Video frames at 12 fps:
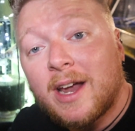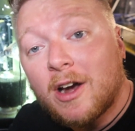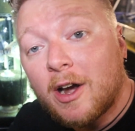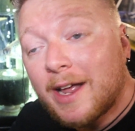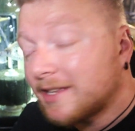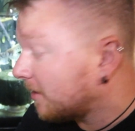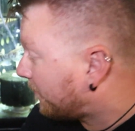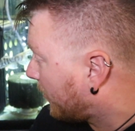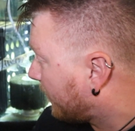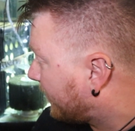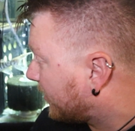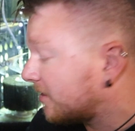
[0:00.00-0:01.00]
here is a
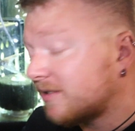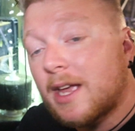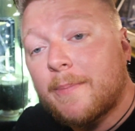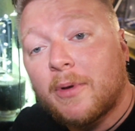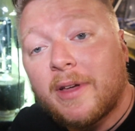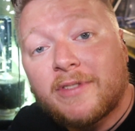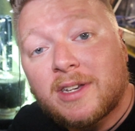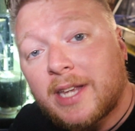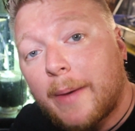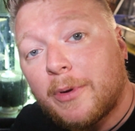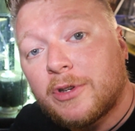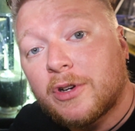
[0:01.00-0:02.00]
perfect example. If the
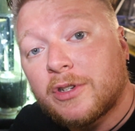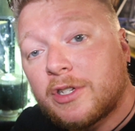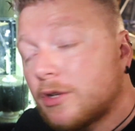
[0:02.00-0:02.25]
temperature is